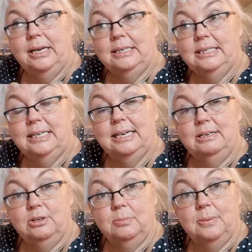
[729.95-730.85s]
I did
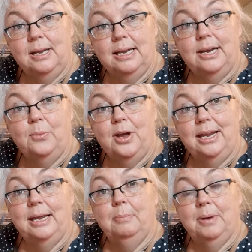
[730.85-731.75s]
end up lying
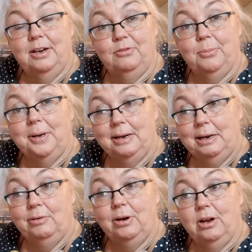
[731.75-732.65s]
awake in bed for about an
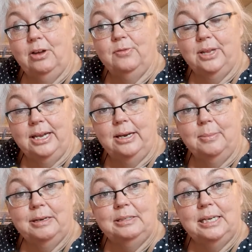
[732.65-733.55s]
hour and a half thinking
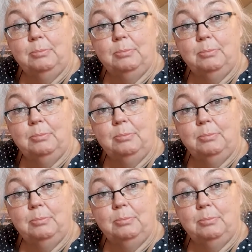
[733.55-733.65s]
about it.